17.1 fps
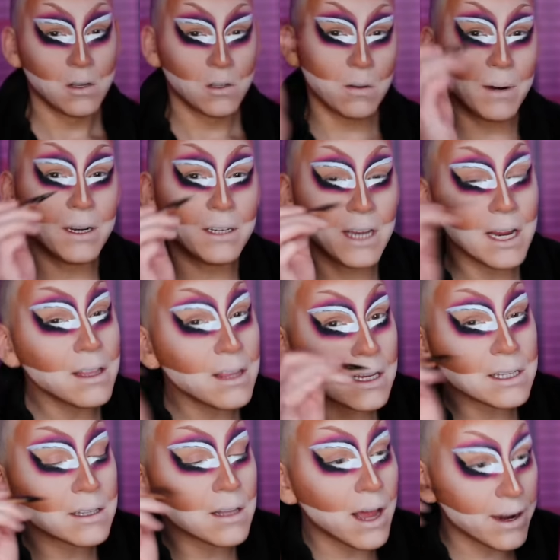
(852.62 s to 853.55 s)
So I'm gonna take
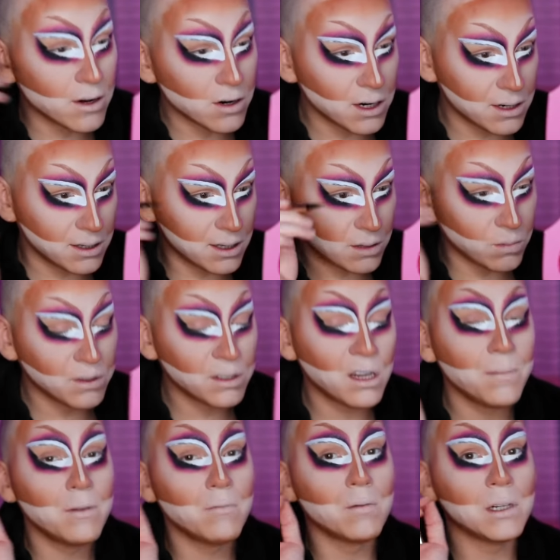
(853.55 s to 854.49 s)
this liner, cause this one's
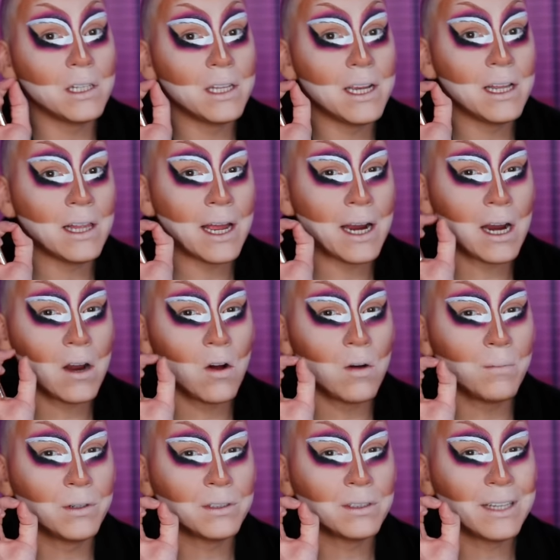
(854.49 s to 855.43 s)
gonna be really like,
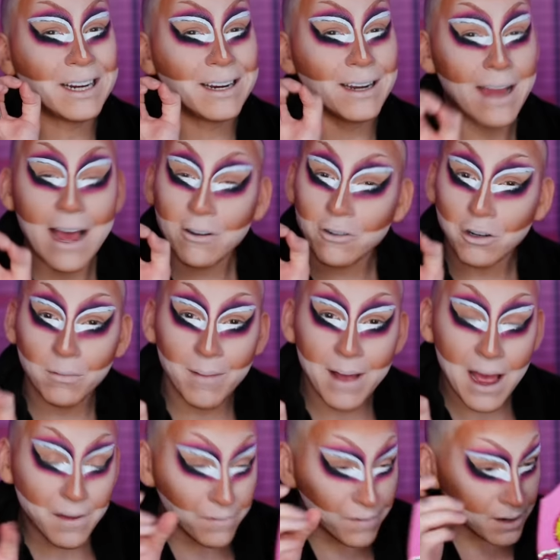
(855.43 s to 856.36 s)
almost like a natural
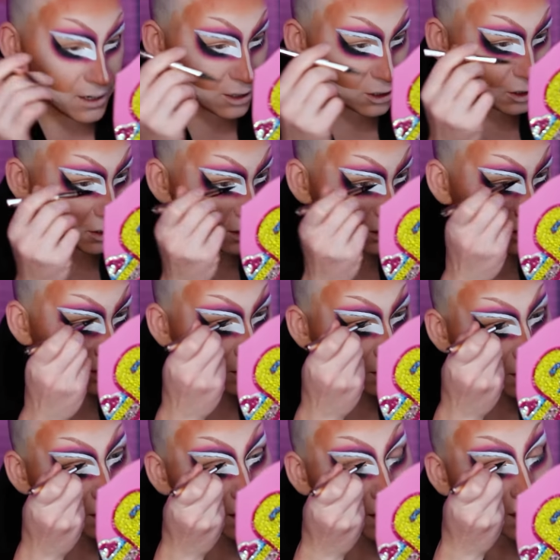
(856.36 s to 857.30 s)
matte finish.
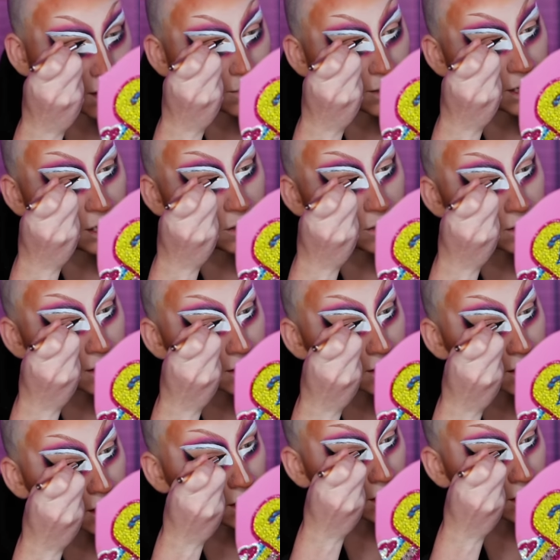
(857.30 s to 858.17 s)
And I'm gonna use this to